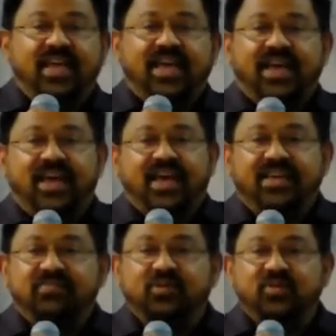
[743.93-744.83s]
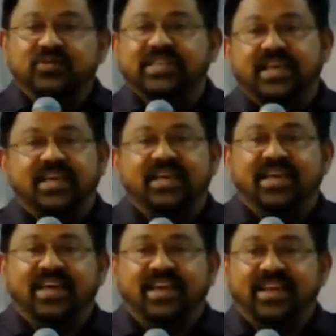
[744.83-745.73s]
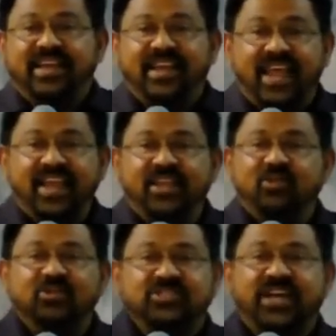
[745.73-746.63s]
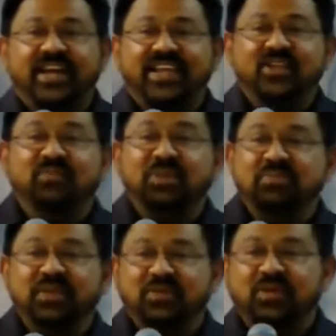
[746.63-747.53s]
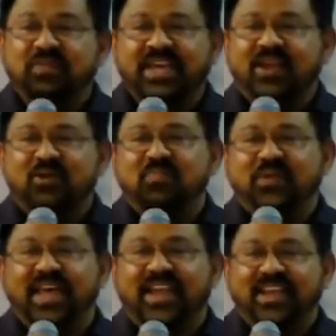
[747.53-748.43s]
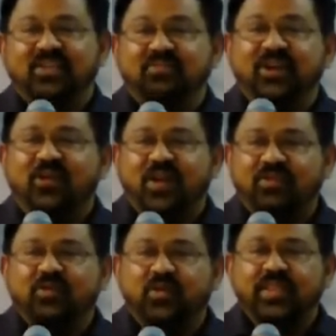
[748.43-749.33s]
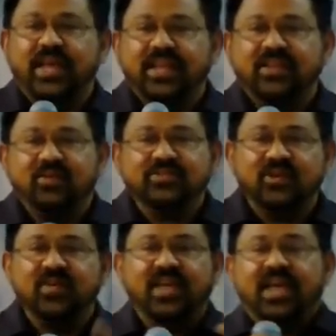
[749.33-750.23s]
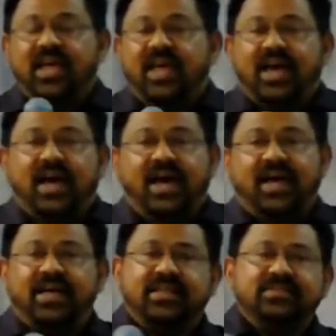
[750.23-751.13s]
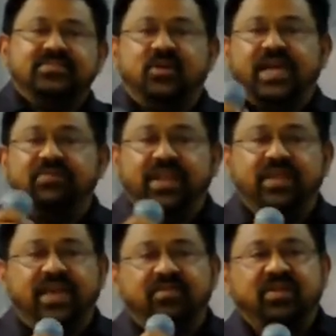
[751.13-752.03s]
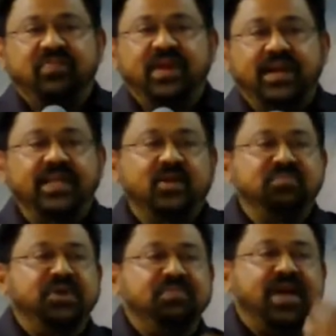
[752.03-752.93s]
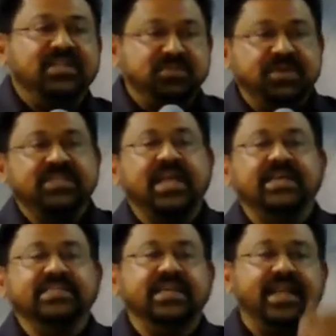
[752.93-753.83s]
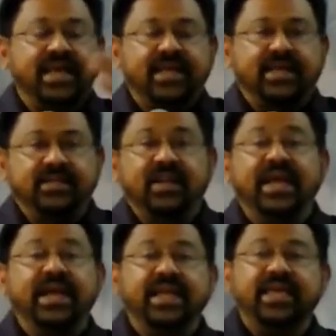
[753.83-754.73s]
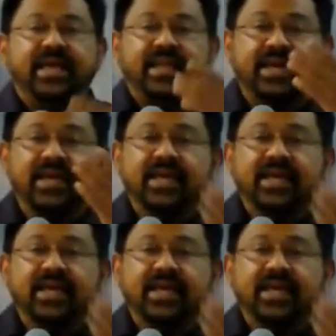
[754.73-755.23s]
uh, if you lose a, a, nail in your chair, you know, maybe you know we cannot put that. You know, we don't know how to do that. You know, so uh, so every every field, you know, people are specializing and uh, learning and uh,